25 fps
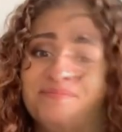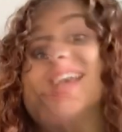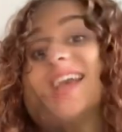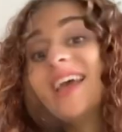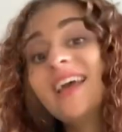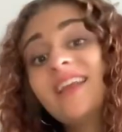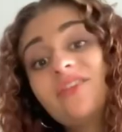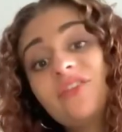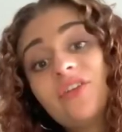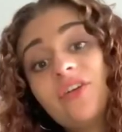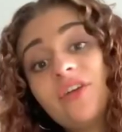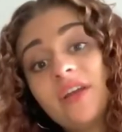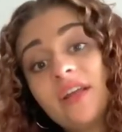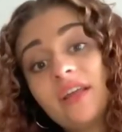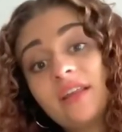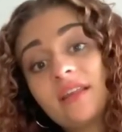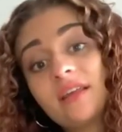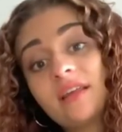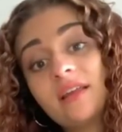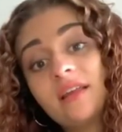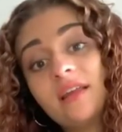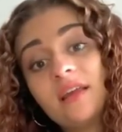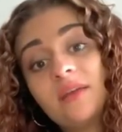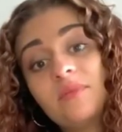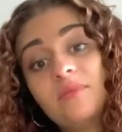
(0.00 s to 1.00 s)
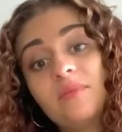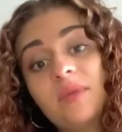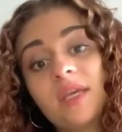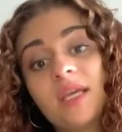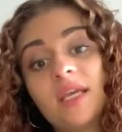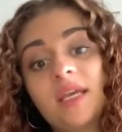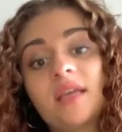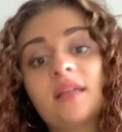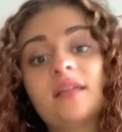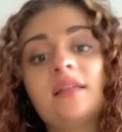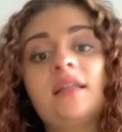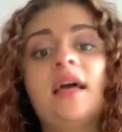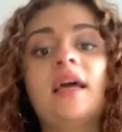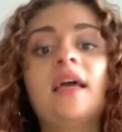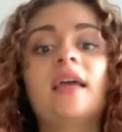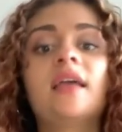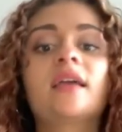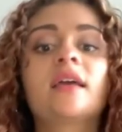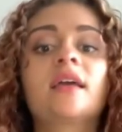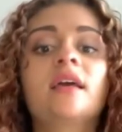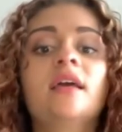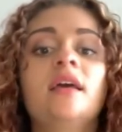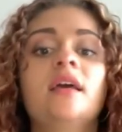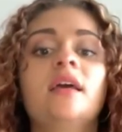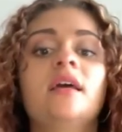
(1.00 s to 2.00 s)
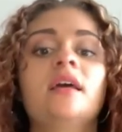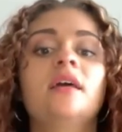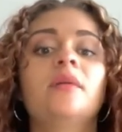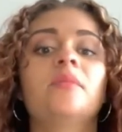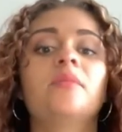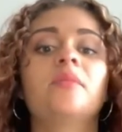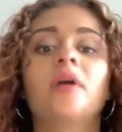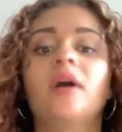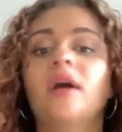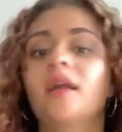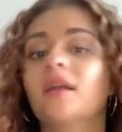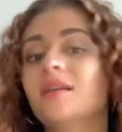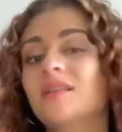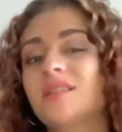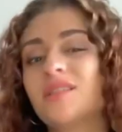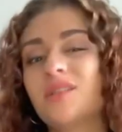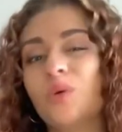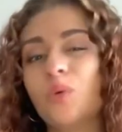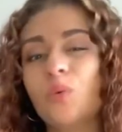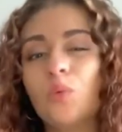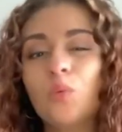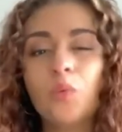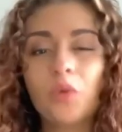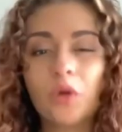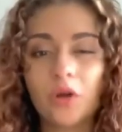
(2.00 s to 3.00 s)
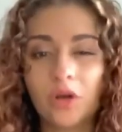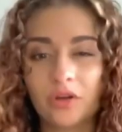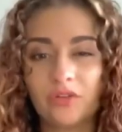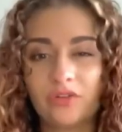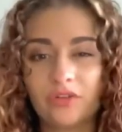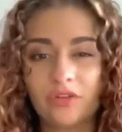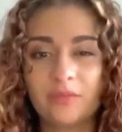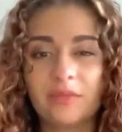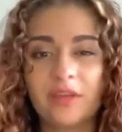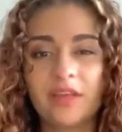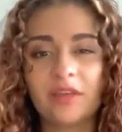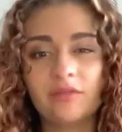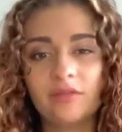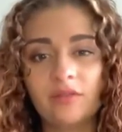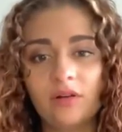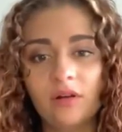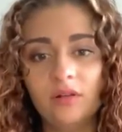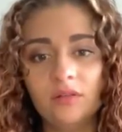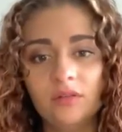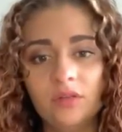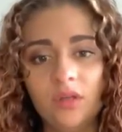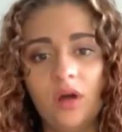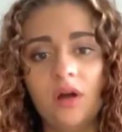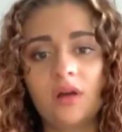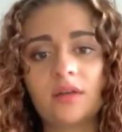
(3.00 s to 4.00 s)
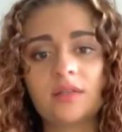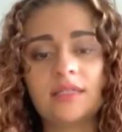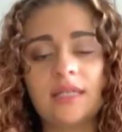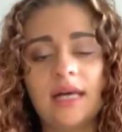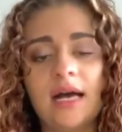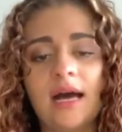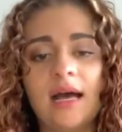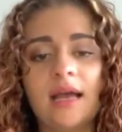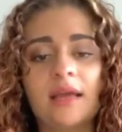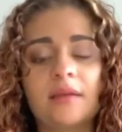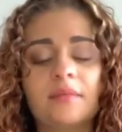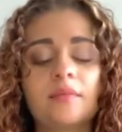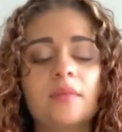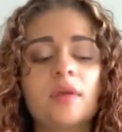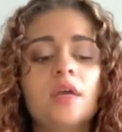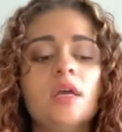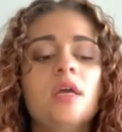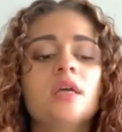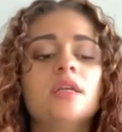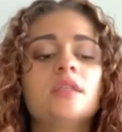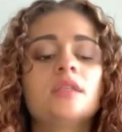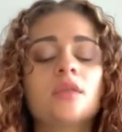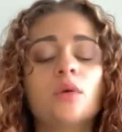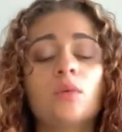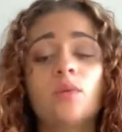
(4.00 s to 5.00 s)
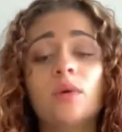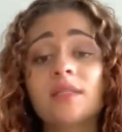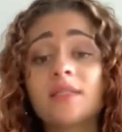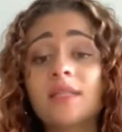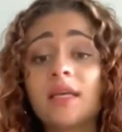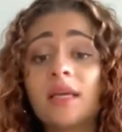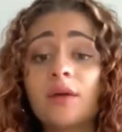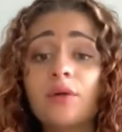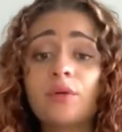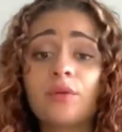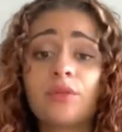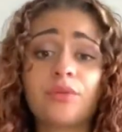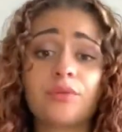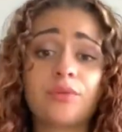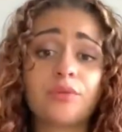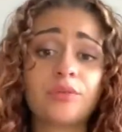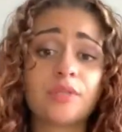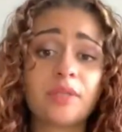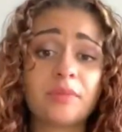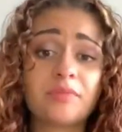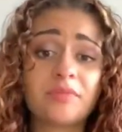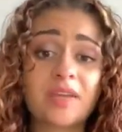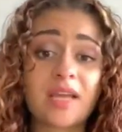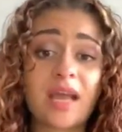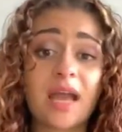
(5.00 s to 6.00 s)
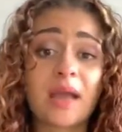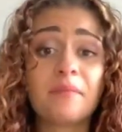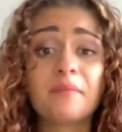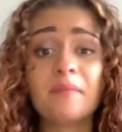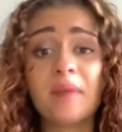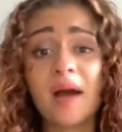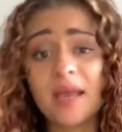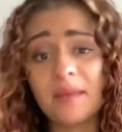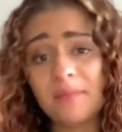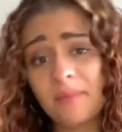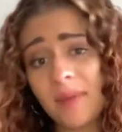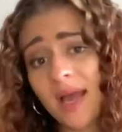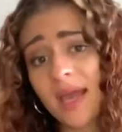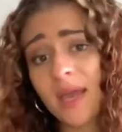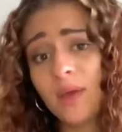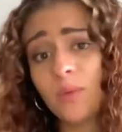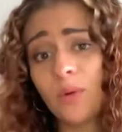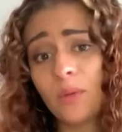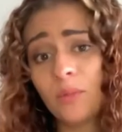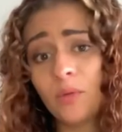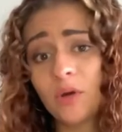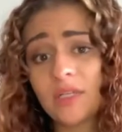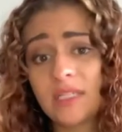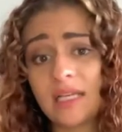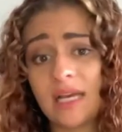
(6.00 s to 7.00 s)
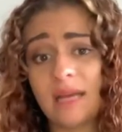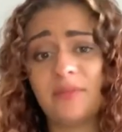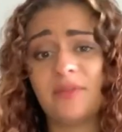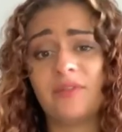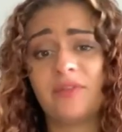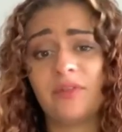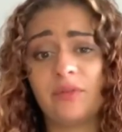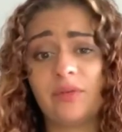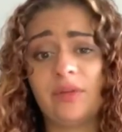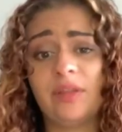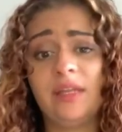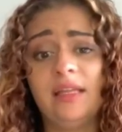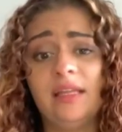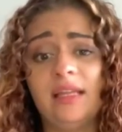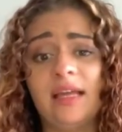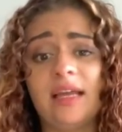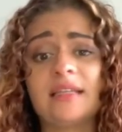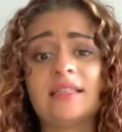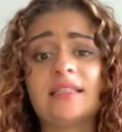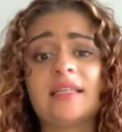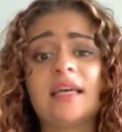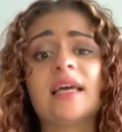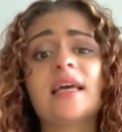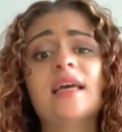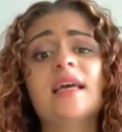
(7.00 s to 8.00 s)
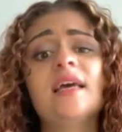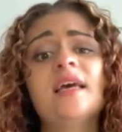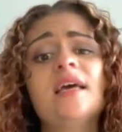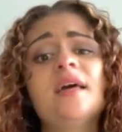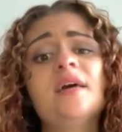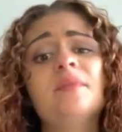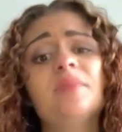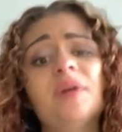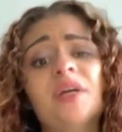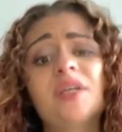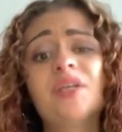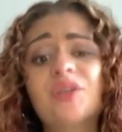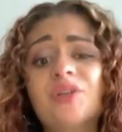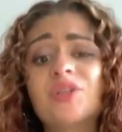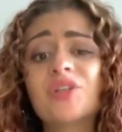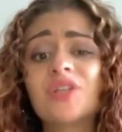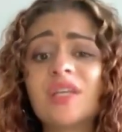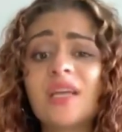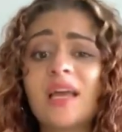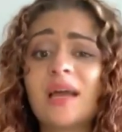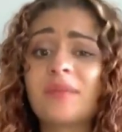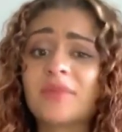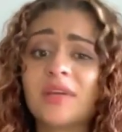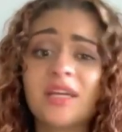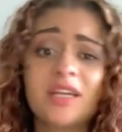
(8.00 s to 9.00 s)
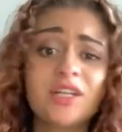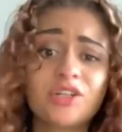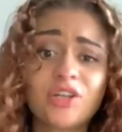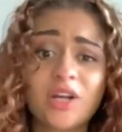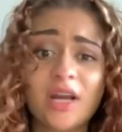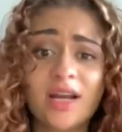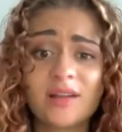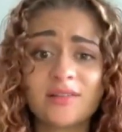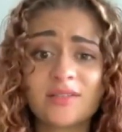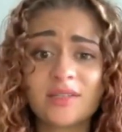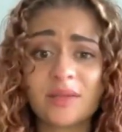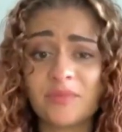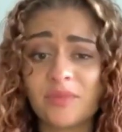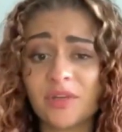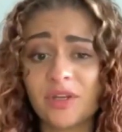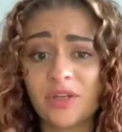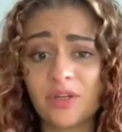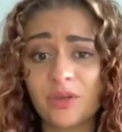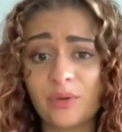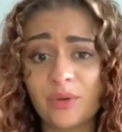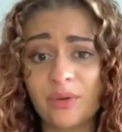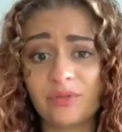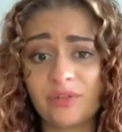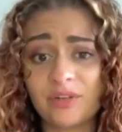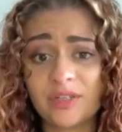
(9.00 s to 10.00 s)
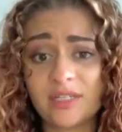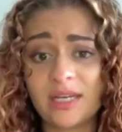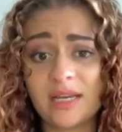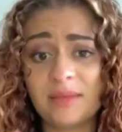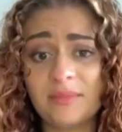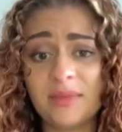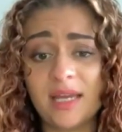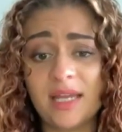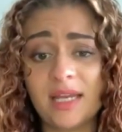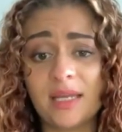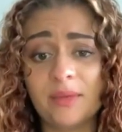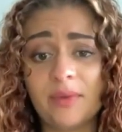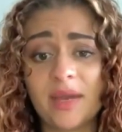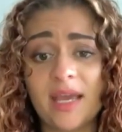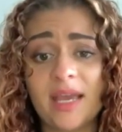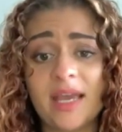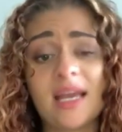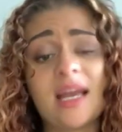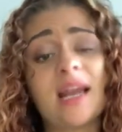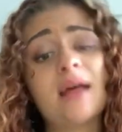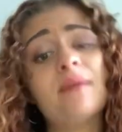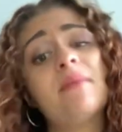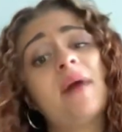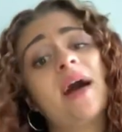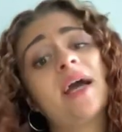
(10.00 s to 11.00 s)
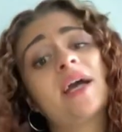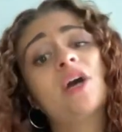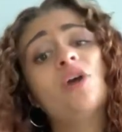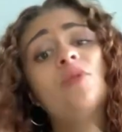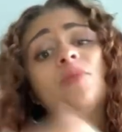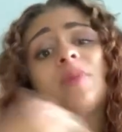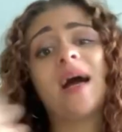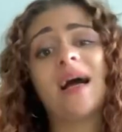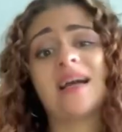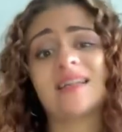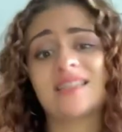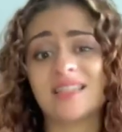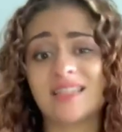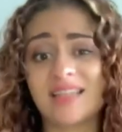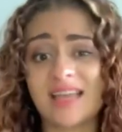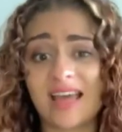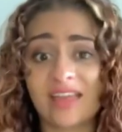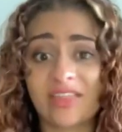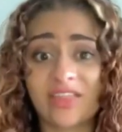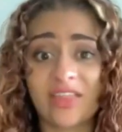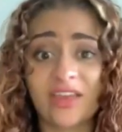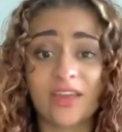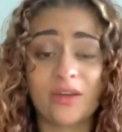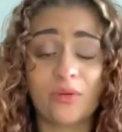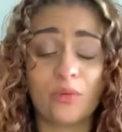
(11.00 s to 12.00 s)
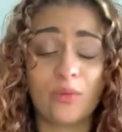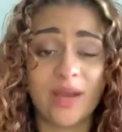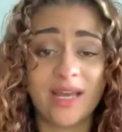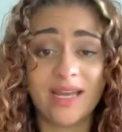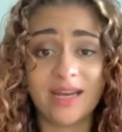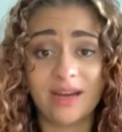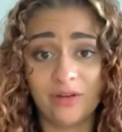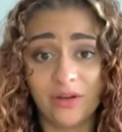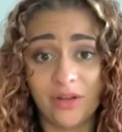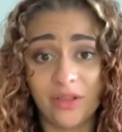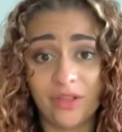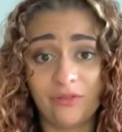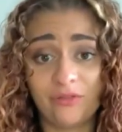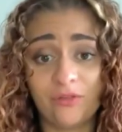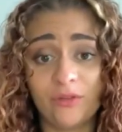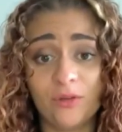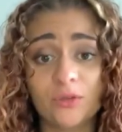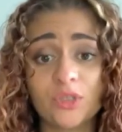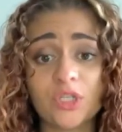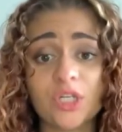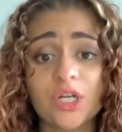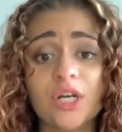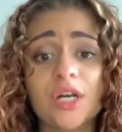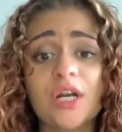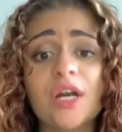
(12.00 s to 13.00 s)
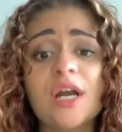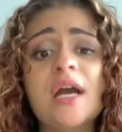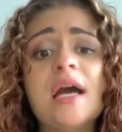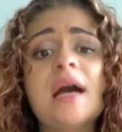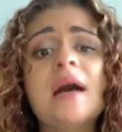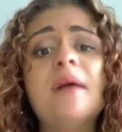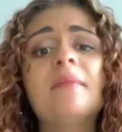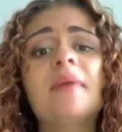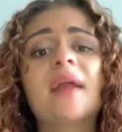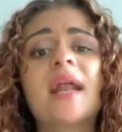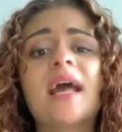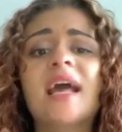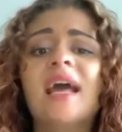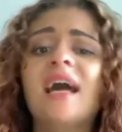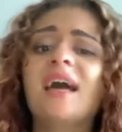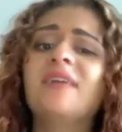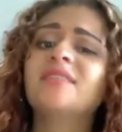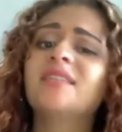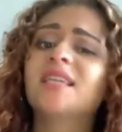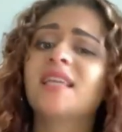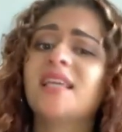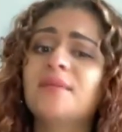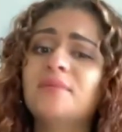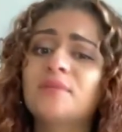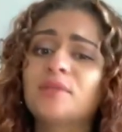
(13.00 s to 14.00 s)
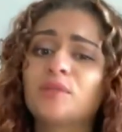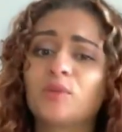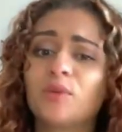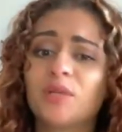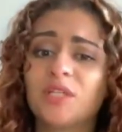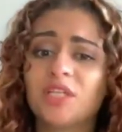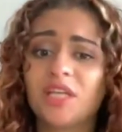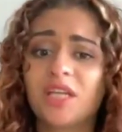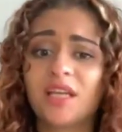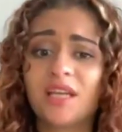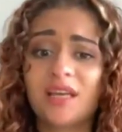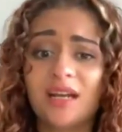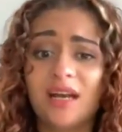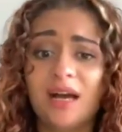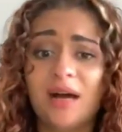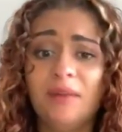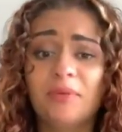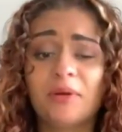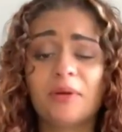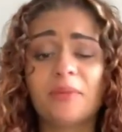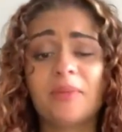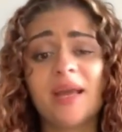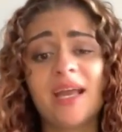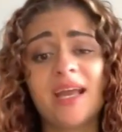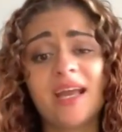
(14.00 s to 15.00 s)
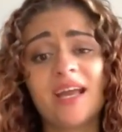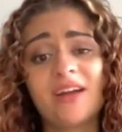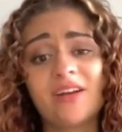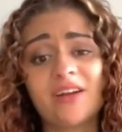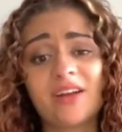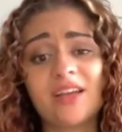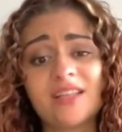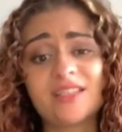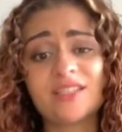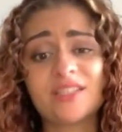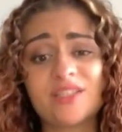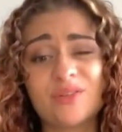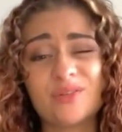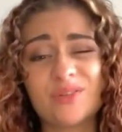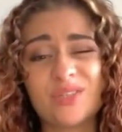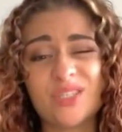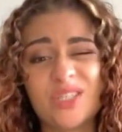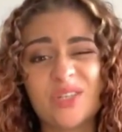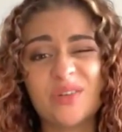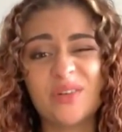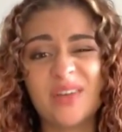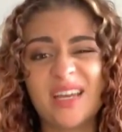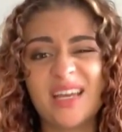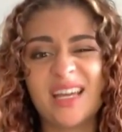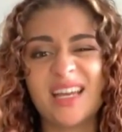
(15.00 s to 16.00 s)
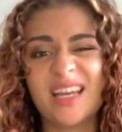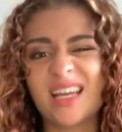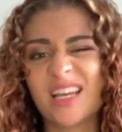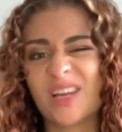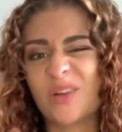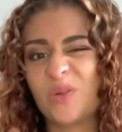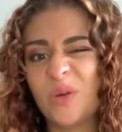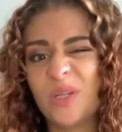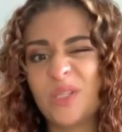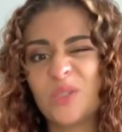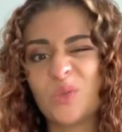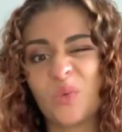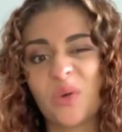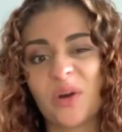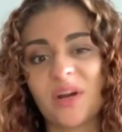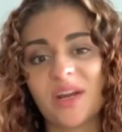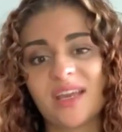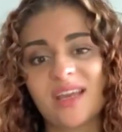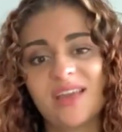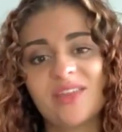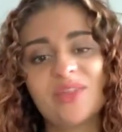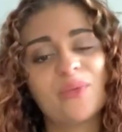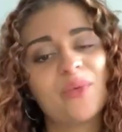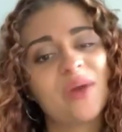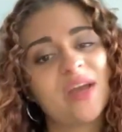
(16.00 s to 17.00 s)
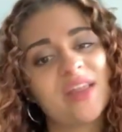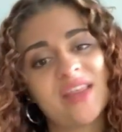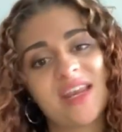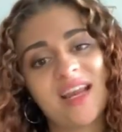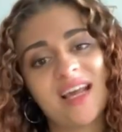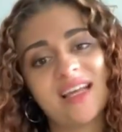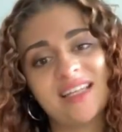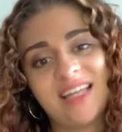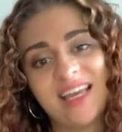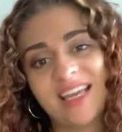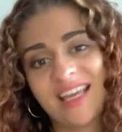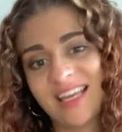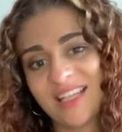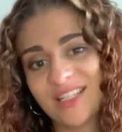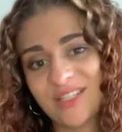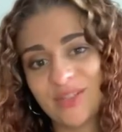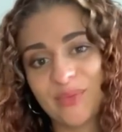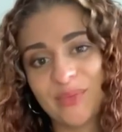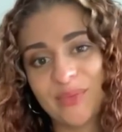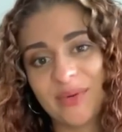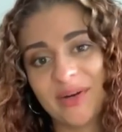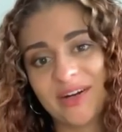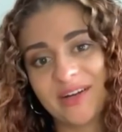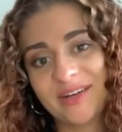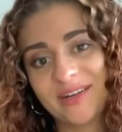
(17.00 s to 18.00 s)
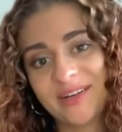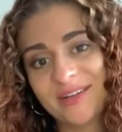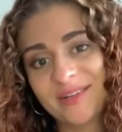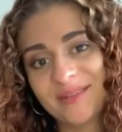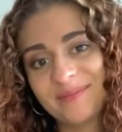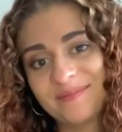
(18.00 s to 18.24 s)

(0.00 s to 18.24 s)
And if you're anything like me, like products don't work for me for a long time. So once I go through something, I might buy it one more time if I really liked it, but usually I'm gonna try out something new every time anyway, and I might go back to that thing way down in the future, but I have to keep switching it up or my hair gets used to it and it quits working the way that I like it to work.